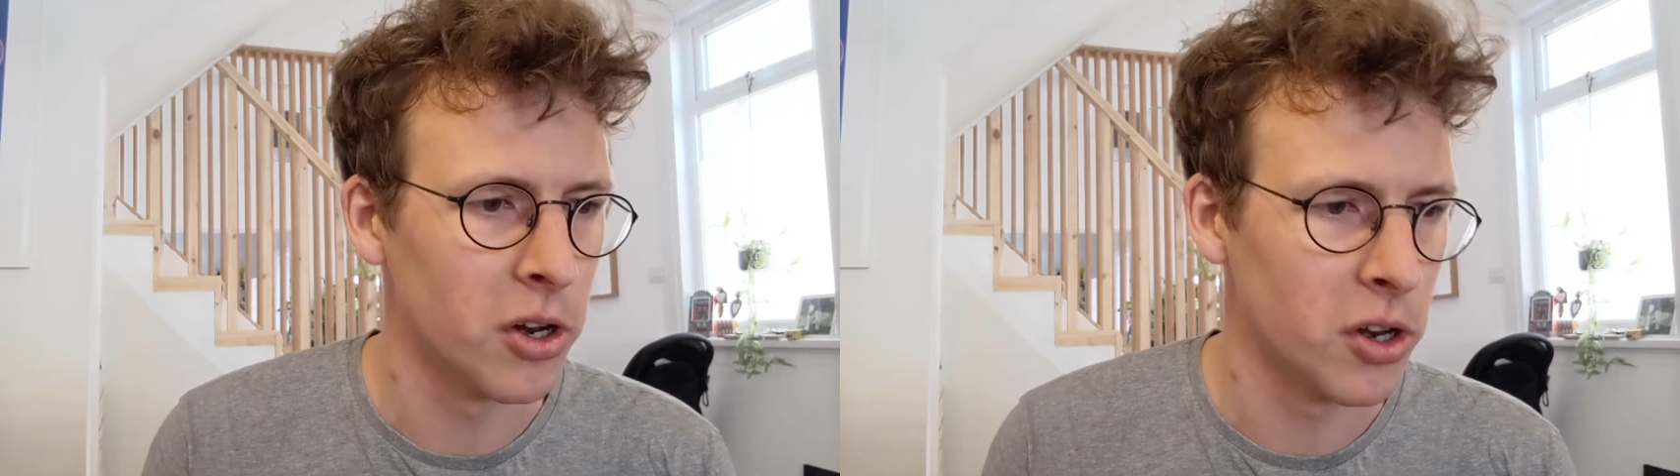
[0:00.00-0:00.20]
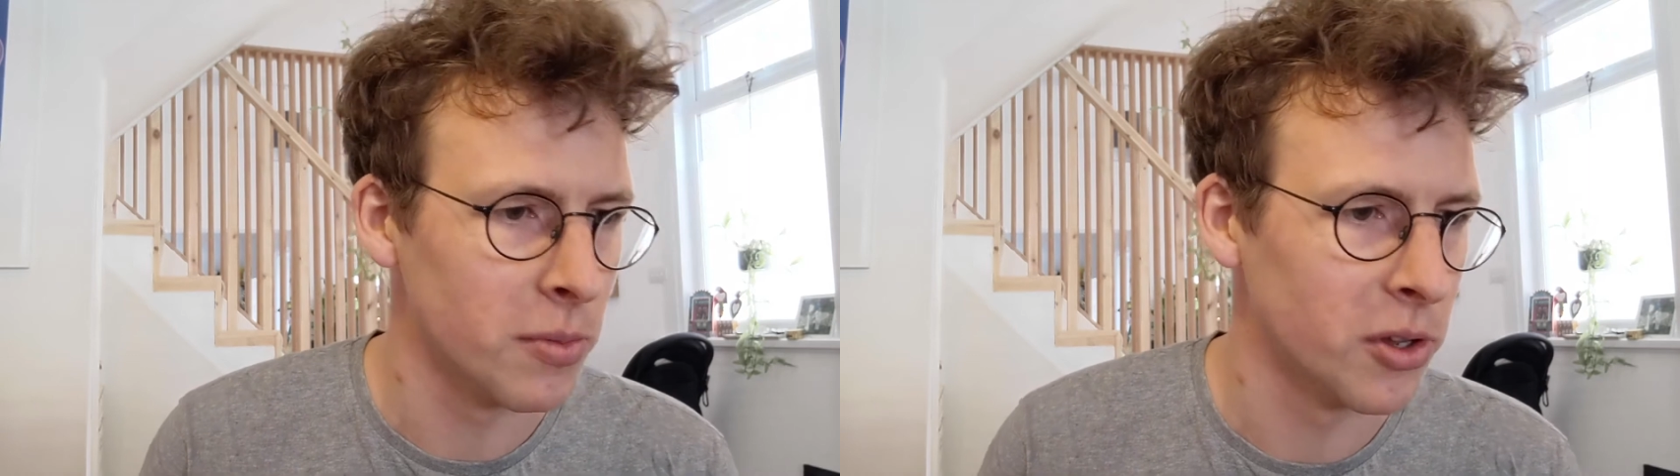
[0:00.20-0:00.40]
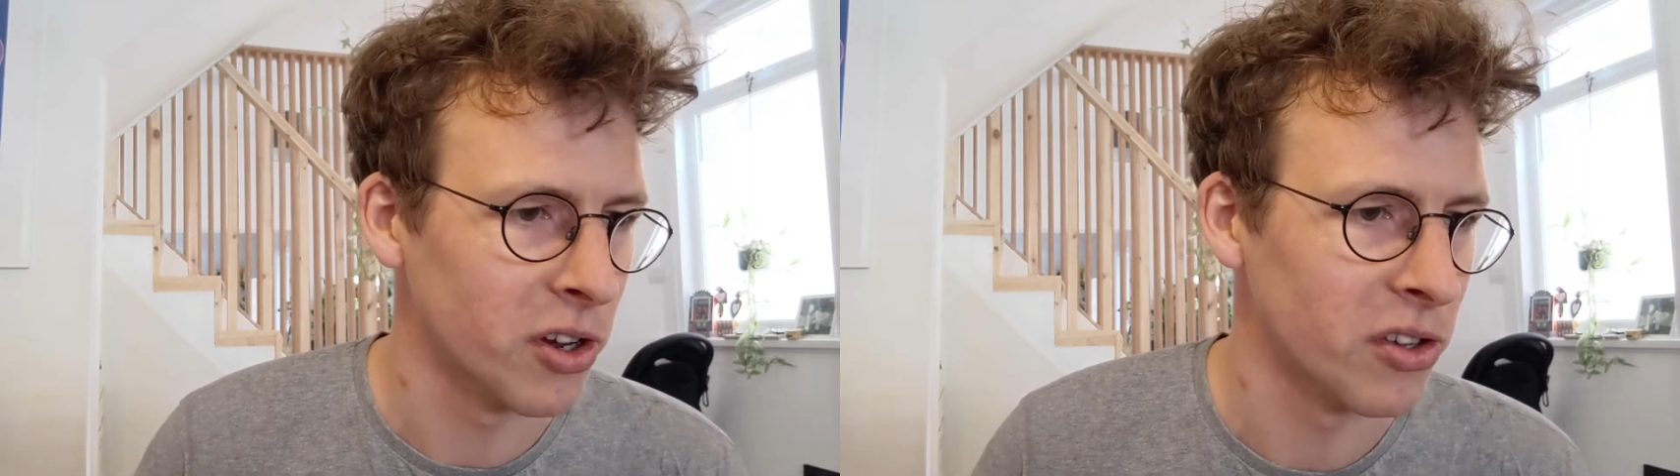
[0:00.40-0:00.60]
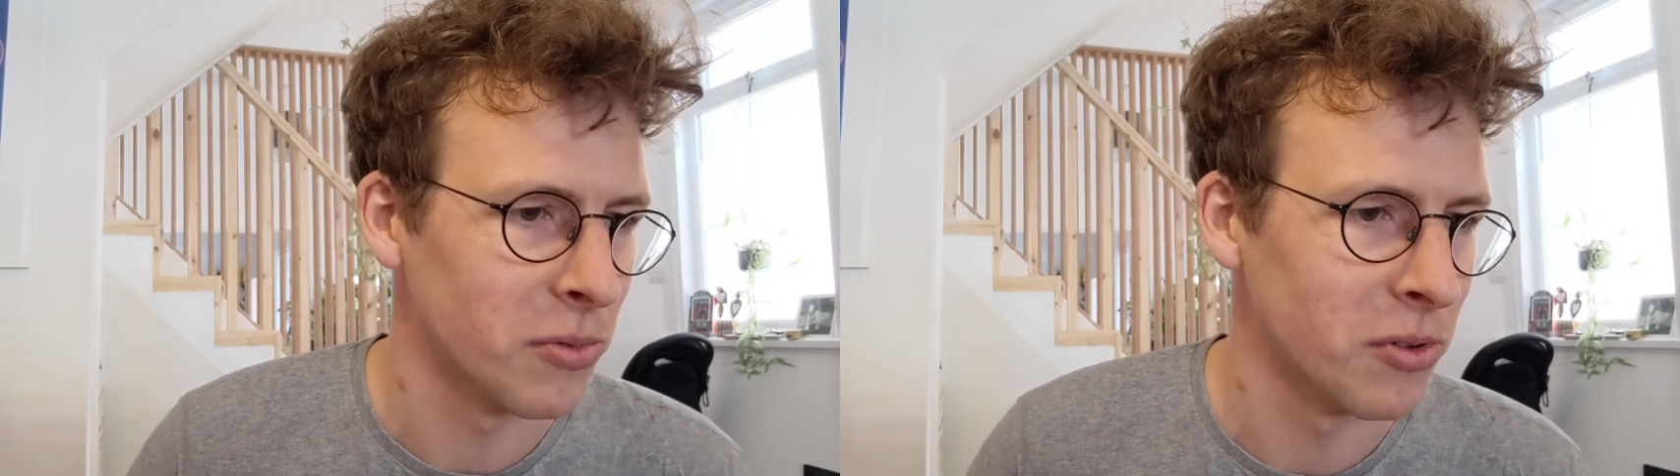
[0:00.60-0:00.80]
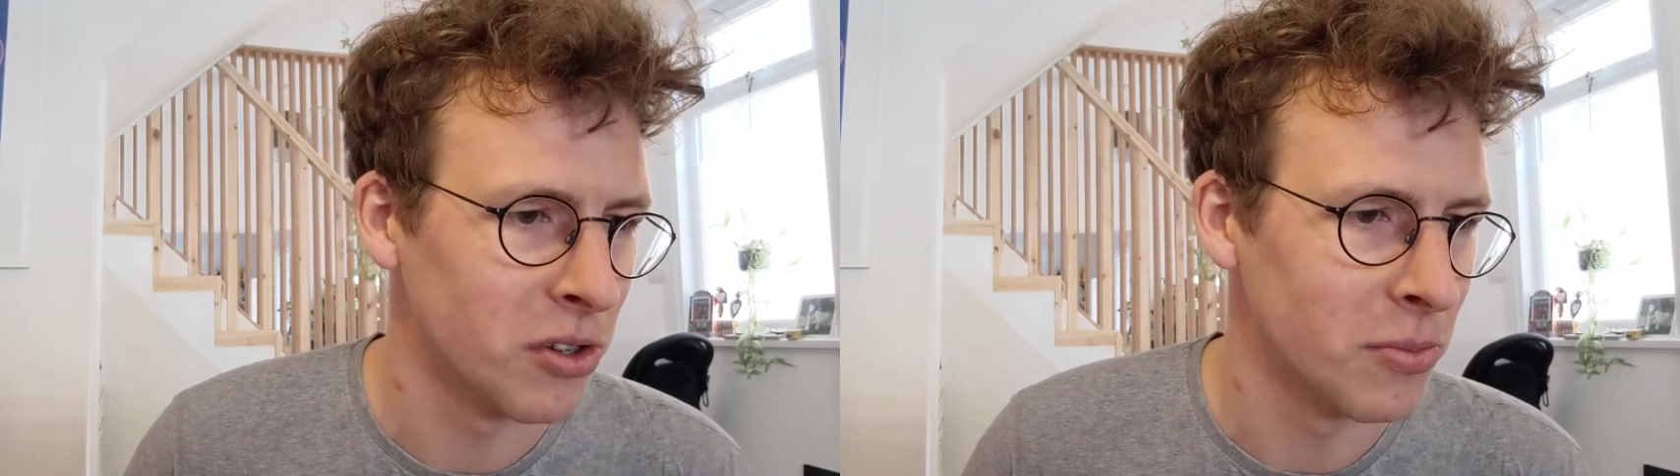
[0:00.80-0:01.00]
to human
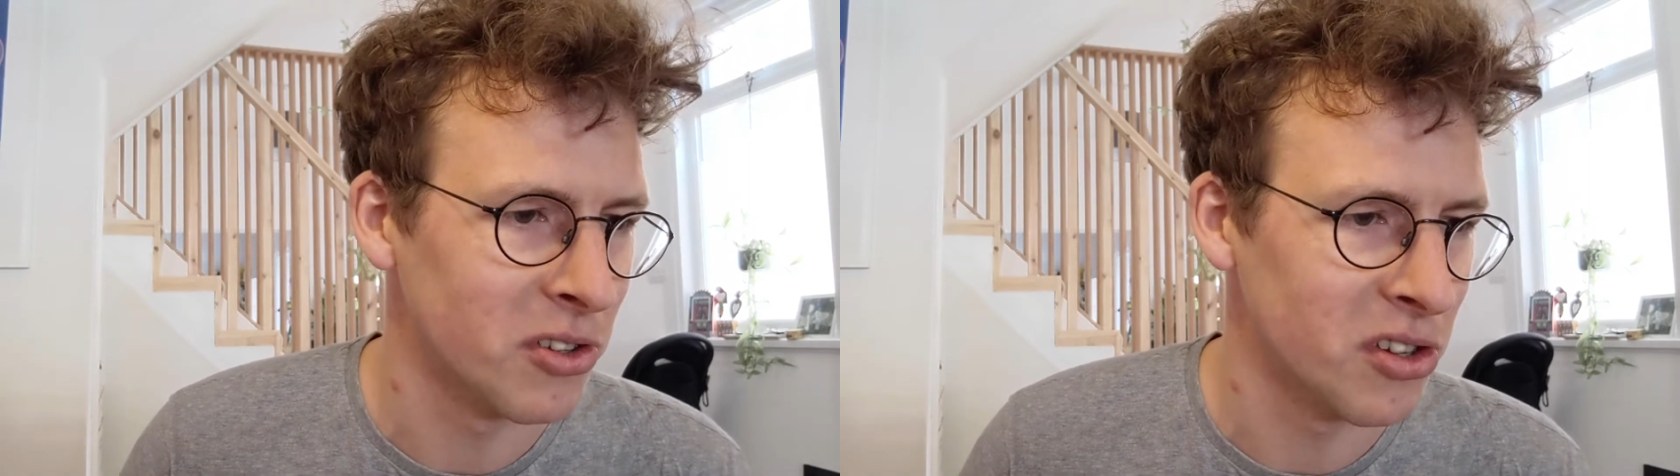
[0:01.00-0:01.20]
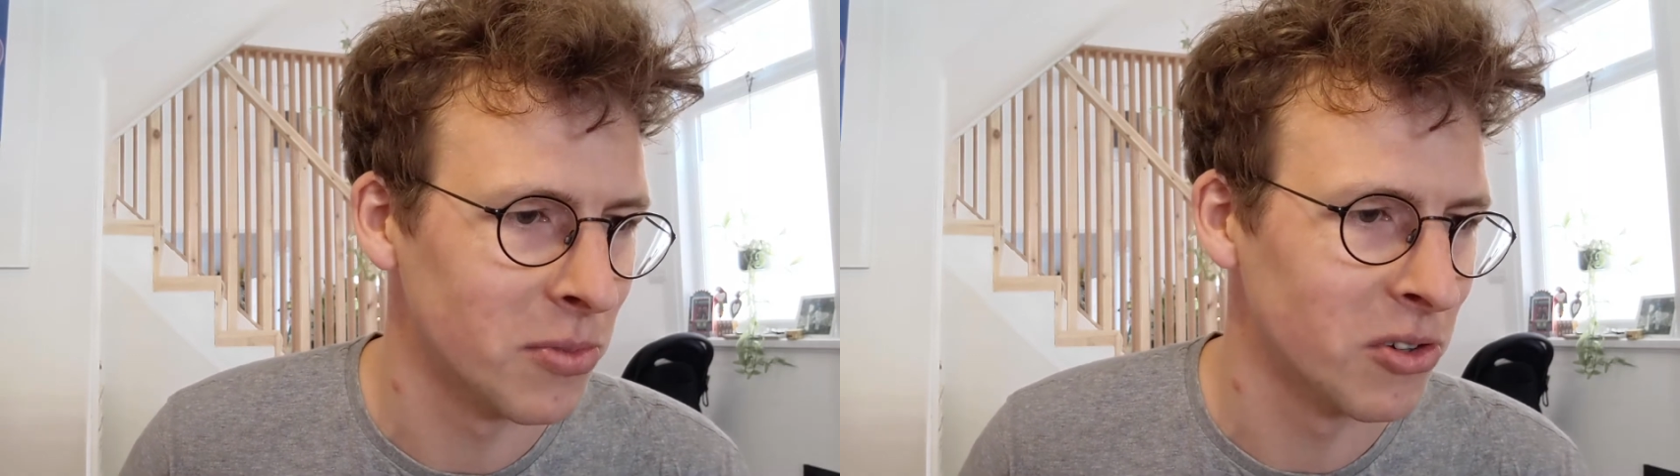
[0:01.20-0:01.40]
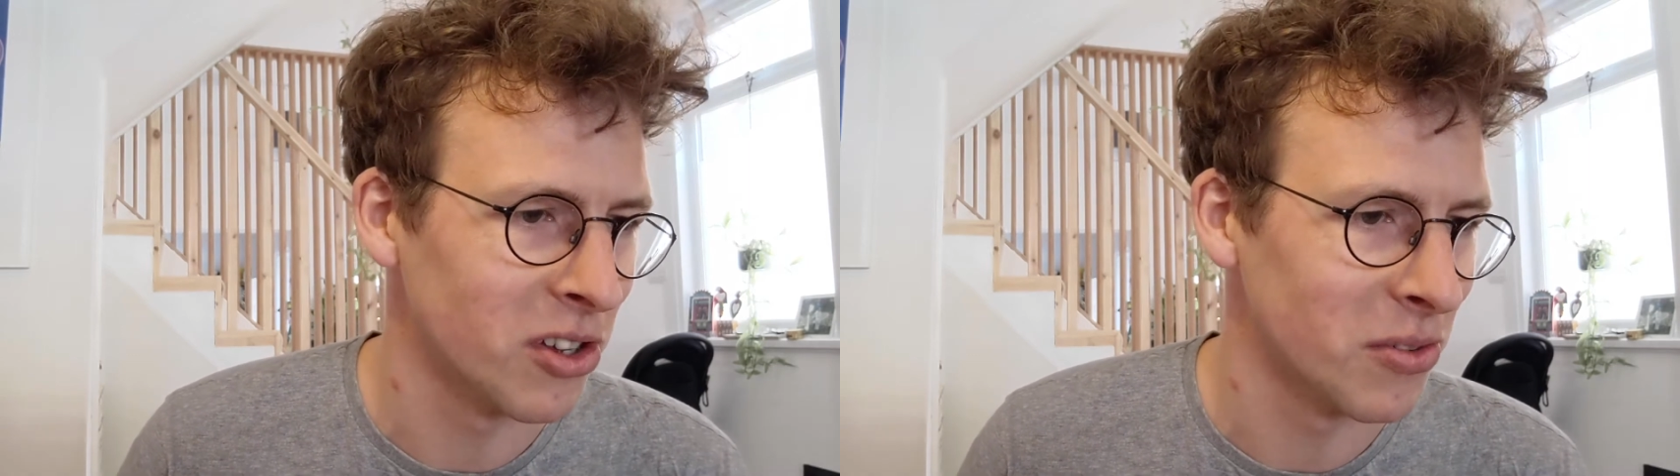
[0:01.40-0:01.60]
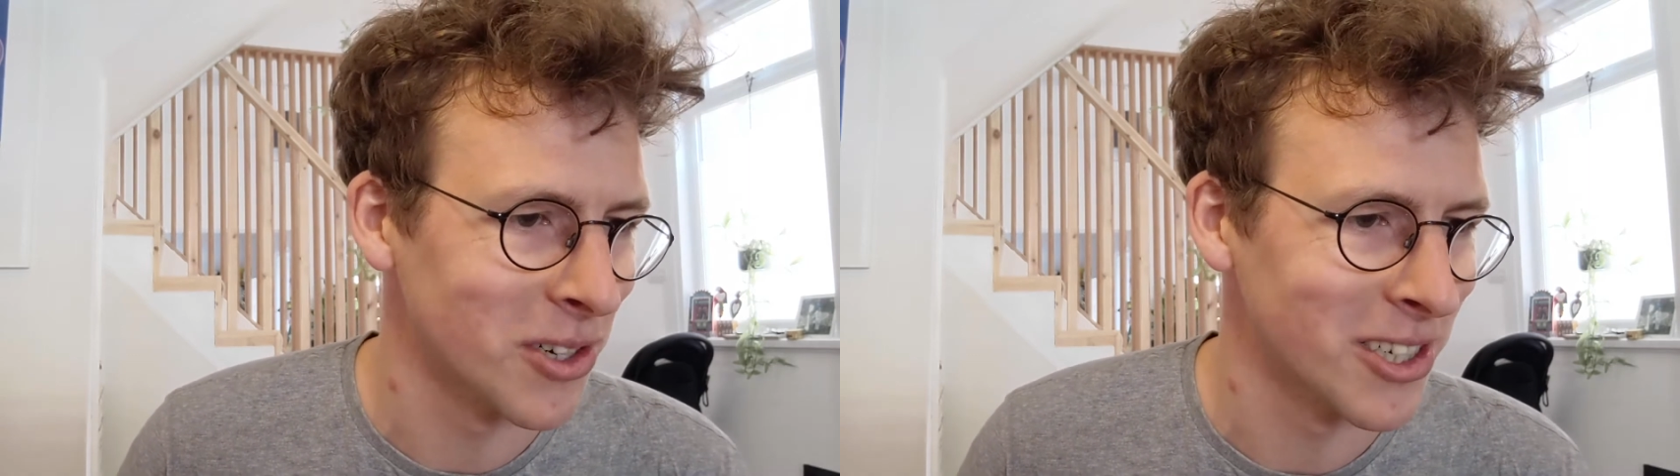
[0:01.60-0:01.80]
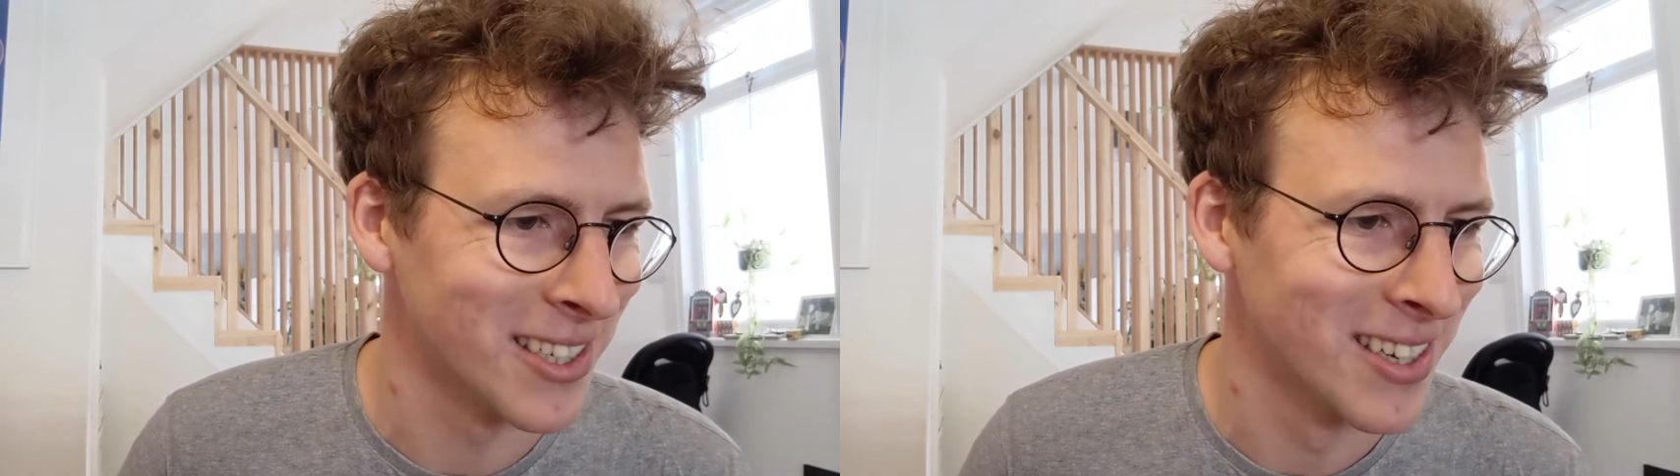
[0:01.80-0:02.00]

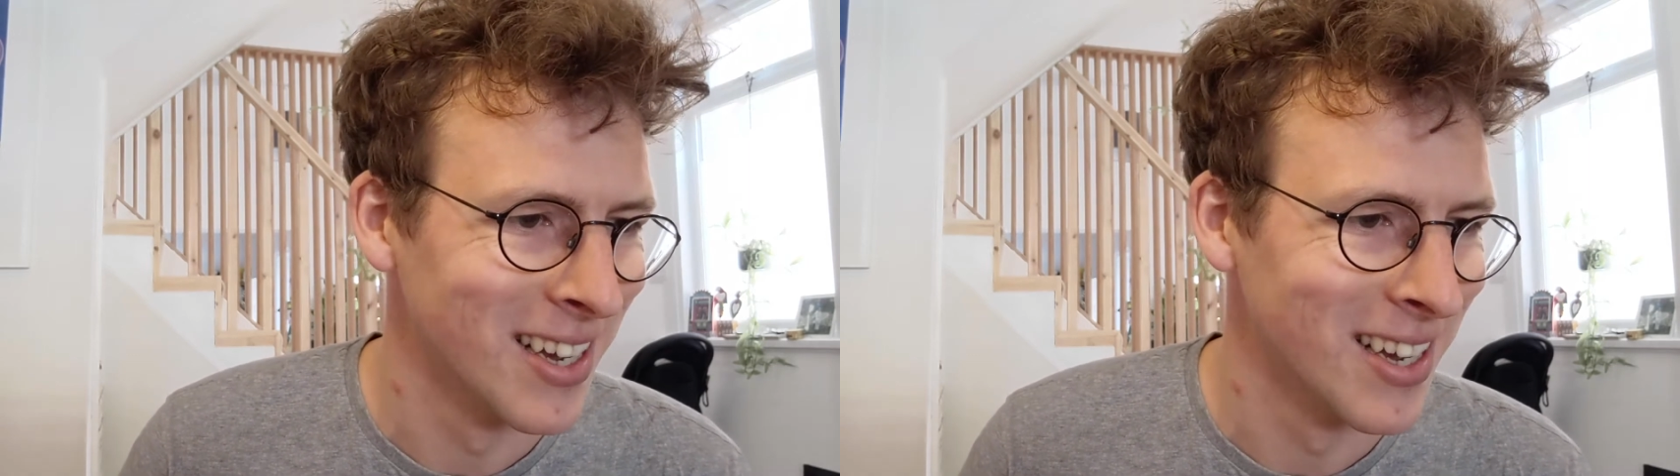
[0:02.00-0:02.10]
transmission.